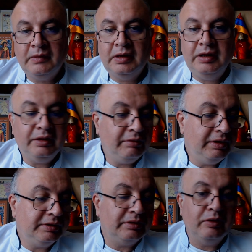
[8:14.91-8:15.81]

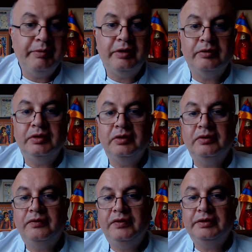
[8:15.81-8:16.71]
increased
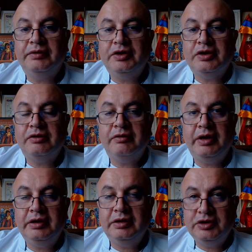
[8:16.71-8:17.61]
glomerular filtration
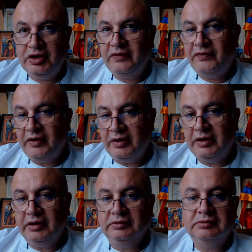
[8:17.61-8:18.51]
rate,
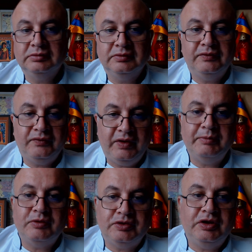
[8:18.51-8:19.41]
GFR, uh,
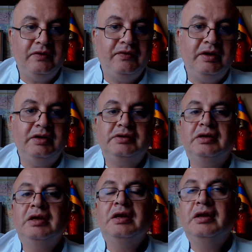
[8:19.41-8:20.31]
famous GFR, it's
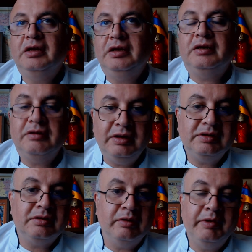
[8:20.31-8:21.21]

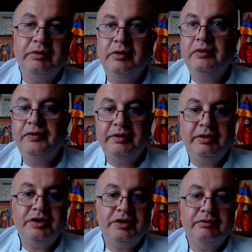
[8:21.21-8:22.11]
increased glomerular
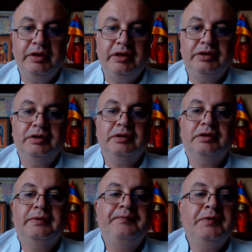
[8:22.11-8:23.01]
filtration rate.
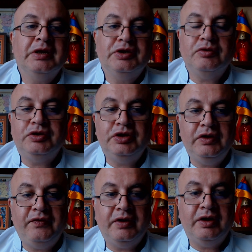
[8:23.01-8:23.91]
So
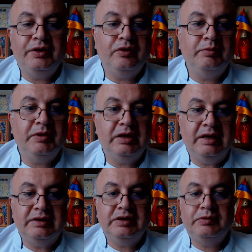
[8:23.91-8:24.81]
GFR
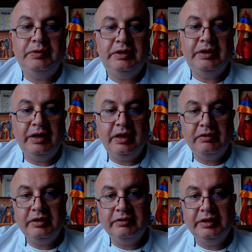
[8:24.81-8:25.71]
normalizes with
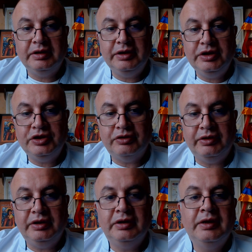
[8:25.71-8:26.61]
early renal
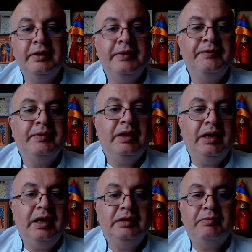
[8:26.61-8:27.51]
injury
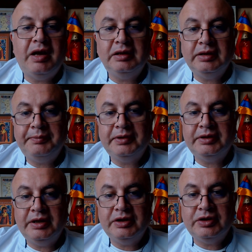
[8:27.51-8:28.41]
and mild
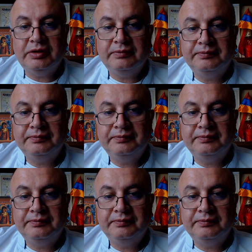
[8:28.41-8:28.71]
hypertension,